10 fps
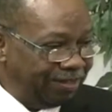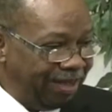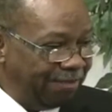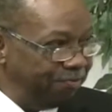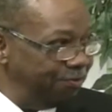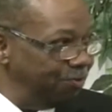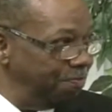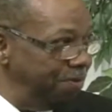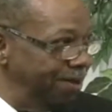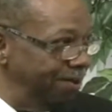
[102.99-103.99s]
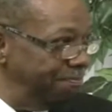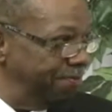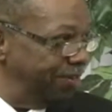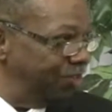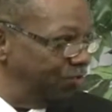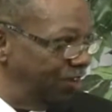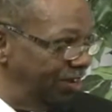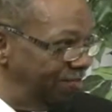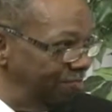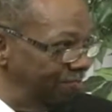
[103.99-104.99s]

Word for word: help them to better administrate